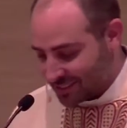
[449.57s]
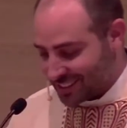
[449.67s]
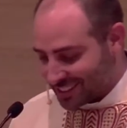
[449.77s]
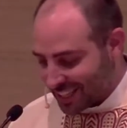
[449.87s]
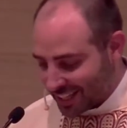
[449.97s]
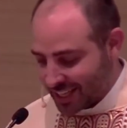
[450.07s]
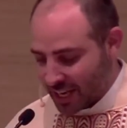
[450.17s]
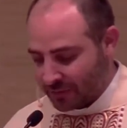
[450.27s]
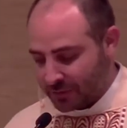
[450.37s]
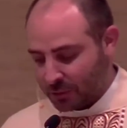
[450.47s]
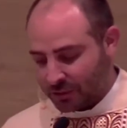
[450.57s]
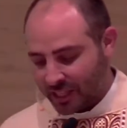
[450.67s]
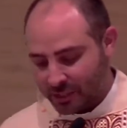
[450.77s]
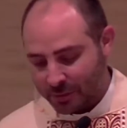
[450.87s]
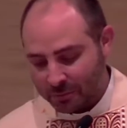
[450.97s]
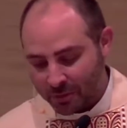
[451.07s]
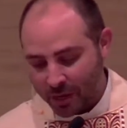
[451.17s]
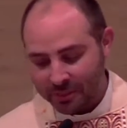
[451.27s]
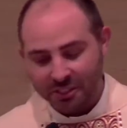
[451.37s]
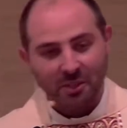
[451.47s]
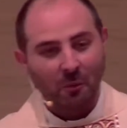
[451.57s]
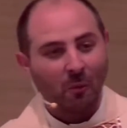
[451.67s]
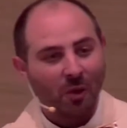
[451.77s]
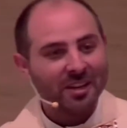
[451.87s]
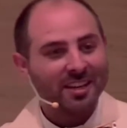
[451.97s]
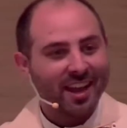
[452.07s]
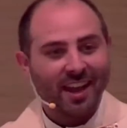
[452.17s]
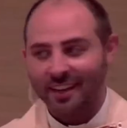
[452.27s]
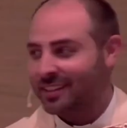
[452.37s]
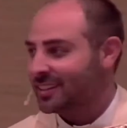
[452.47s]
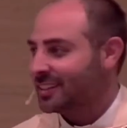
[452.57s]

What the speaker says: the second half of the Old Testament, promised that one day,